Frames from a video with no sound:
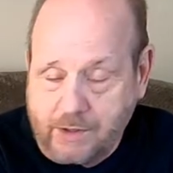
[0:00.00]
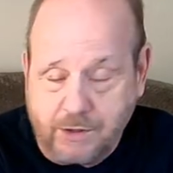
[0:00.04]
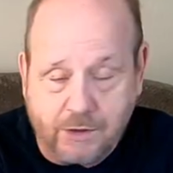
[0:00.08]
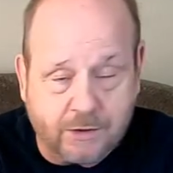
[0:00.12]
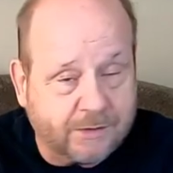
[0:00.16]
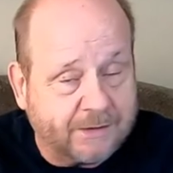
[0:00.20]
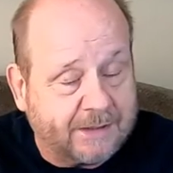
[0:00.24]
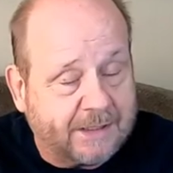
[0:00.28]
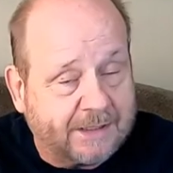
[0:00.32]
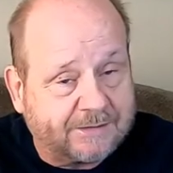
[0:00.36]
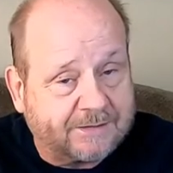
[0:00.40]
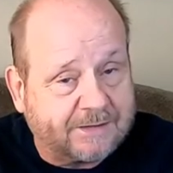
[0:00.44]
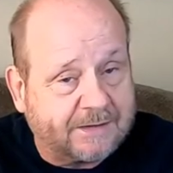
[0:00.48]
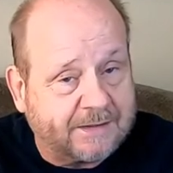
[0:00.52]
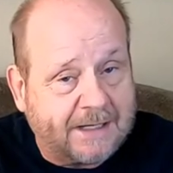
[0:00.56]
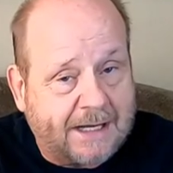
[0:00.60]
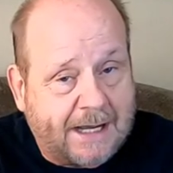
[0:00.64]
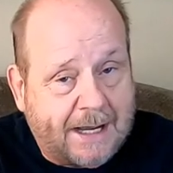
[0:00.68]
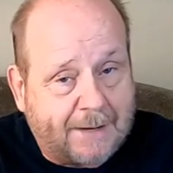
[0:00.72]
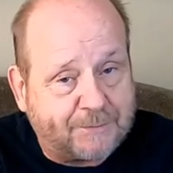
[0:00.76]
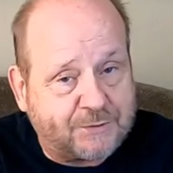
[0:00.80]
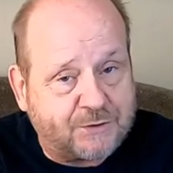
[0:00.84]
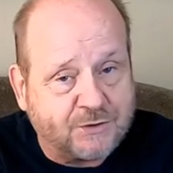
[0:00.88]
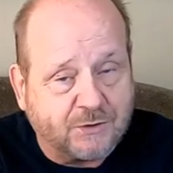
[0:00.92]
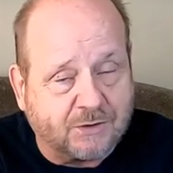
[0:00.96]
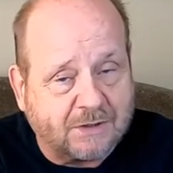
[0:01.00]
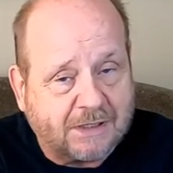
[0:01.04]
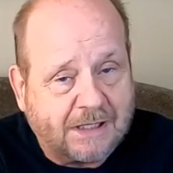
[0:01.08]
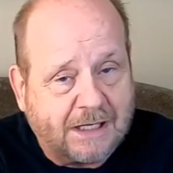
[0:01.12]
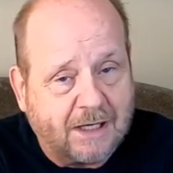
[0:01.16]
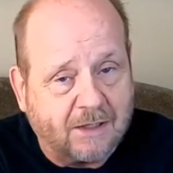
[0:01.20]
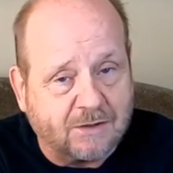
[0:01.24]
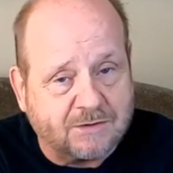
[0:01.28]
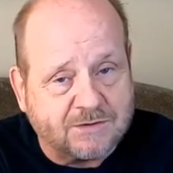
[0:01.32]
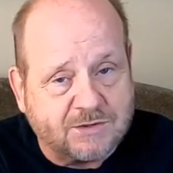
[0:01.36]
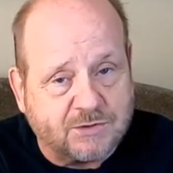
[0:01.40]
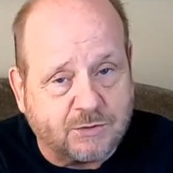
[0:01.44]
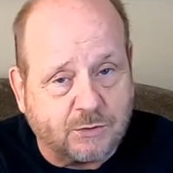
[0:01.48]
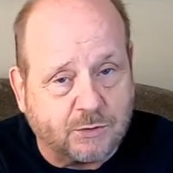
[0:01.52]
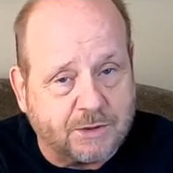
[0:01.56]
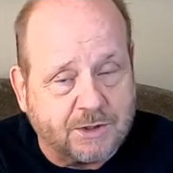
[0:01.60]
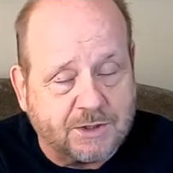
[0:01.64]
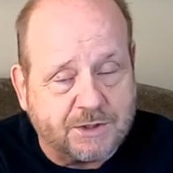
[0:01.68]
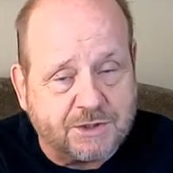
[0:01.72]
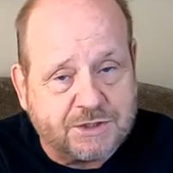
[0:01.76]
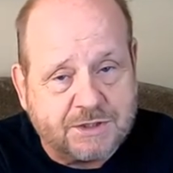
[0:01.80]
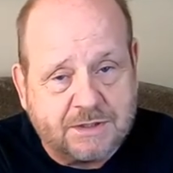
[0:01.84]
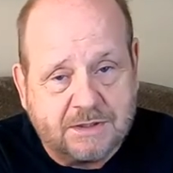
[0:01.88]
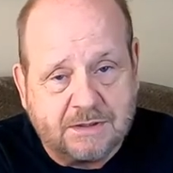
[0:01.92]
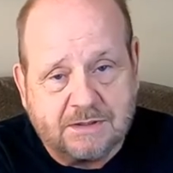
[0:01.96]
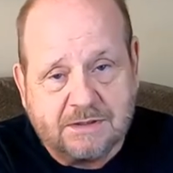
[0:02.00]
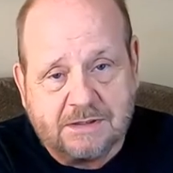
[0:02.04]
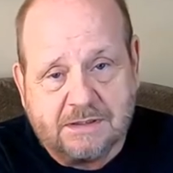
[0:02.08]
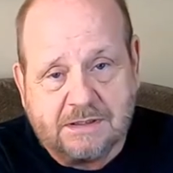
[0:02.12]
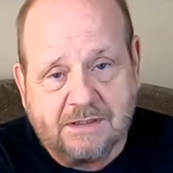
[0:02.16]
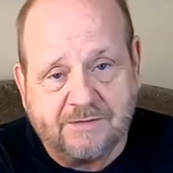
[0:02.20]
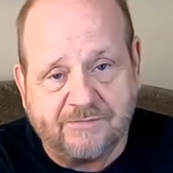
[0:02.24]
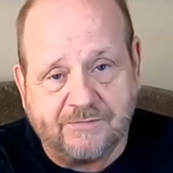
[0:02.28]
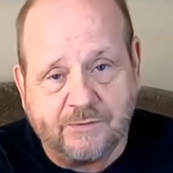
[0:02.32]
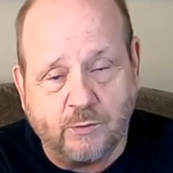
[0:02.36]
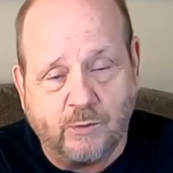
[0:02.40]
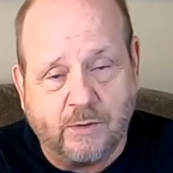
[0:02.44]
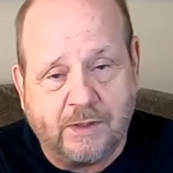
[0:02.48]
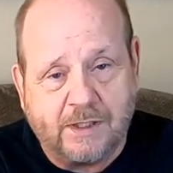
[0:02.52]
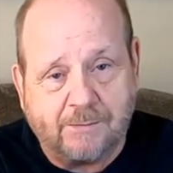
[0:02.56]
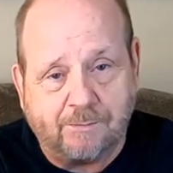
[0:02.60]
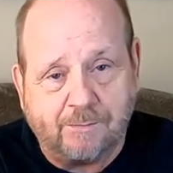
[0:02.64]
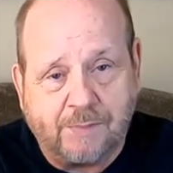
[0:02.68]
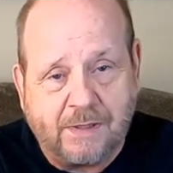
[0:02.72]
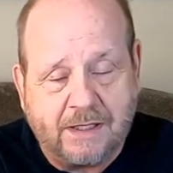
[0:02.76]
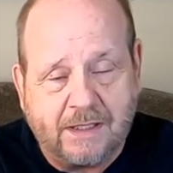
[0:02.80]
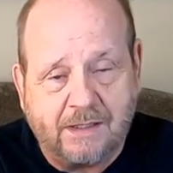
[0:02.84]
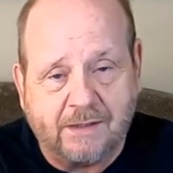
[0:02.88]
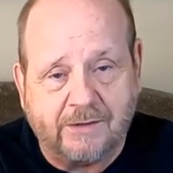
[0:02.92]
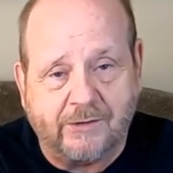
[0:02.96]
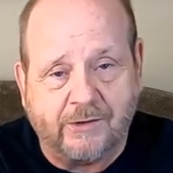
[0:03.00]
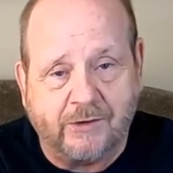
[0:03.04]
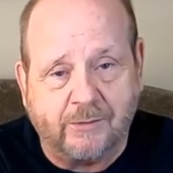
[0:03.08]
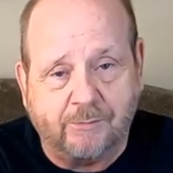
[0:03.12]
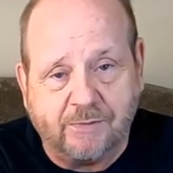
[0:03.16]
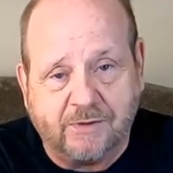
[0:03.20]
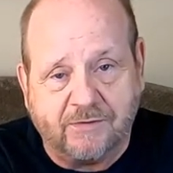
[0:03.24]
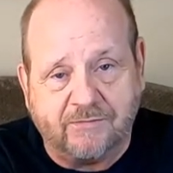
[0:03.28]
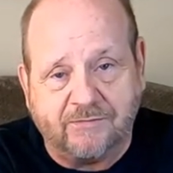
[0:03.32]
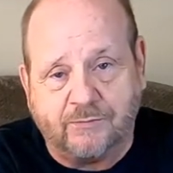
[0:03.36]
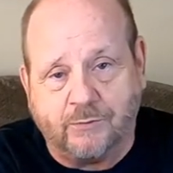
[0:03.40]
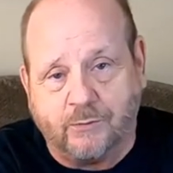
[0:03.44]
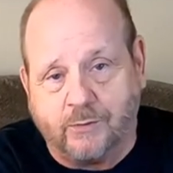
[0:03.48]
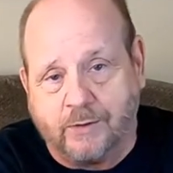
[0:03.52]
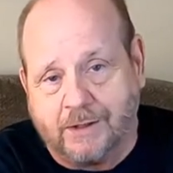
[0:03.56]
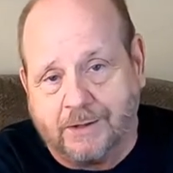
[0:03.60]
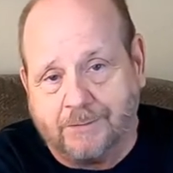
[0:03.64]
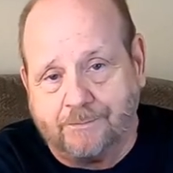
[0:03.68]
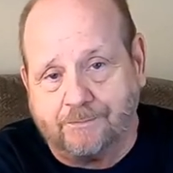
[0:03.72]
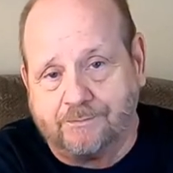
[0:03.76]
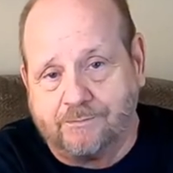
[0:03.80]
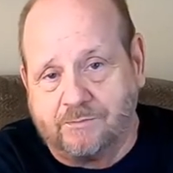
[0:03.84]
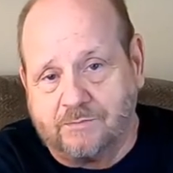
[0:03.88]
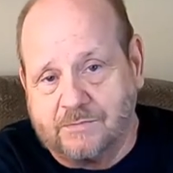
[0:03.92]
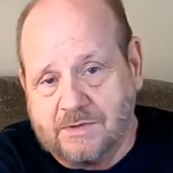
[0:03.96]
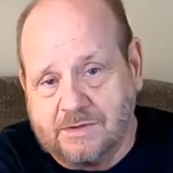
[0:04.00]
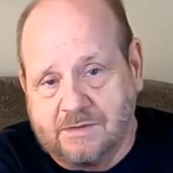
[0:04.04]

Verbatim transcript: or you can get the optional cloud storage if you want to pay a little bit for it.